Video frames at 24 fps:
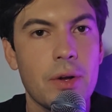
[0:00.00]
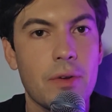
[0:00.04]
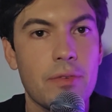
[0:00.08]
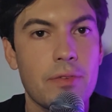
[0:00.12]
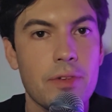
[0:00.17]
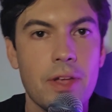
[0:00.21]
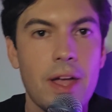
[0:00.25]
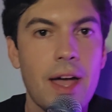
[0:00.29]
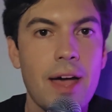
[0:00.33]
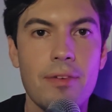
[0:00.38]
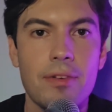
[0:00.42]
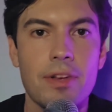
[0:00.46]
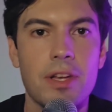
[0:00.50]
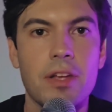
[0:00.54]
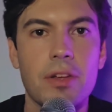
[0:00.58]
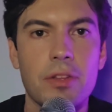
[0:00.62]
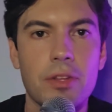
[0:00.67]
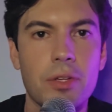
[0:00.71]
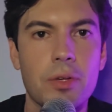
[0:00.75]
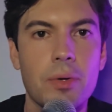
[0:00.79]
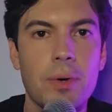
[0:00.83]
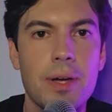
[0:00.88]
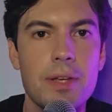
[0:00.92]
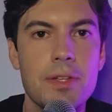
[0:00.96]
or if you have any
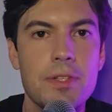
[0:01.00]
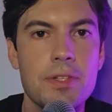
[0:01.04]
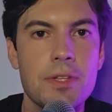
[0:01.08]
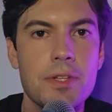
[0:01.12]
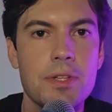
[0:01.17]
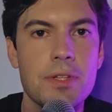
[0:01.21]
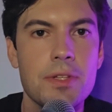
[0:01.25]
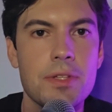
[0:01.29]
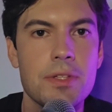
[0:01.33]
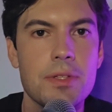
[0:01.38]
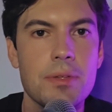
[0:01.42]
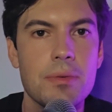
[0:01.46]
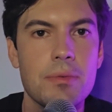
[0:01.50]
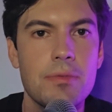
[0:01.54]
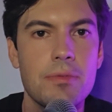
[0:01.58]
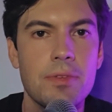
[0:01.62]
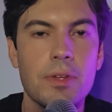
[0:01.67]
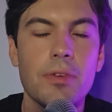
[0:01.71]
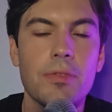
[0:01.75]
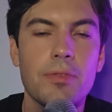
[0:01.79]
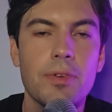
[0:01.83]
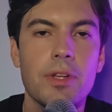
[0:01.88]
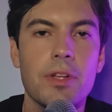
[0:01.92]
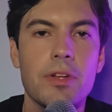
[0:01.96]
other questions,
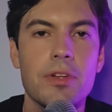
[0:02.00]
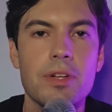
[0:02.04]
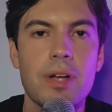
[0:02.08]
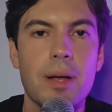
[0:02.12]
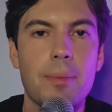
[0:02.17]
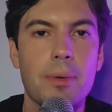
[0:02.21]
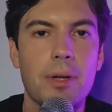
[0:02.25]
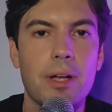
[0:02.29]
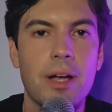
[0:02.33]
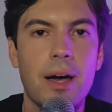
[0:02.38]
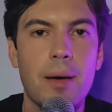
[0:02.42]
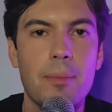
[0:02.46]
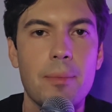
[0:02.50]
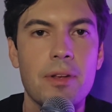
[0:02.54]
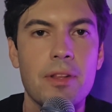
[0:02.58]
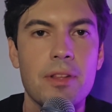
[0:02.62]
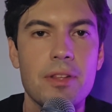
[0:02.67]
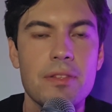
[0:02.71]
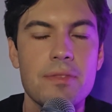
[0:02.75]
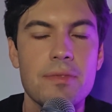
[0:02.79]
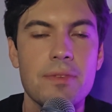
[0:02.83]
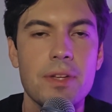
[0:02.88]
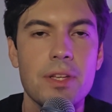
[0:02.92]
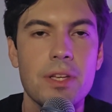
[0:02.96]
feel free to drop a comment
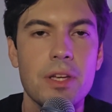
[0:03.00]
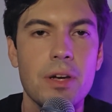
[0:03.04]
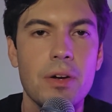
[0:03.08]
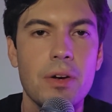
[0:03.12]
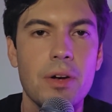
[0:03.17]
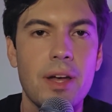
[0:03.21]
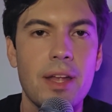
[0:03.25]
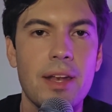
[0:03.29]
in this video.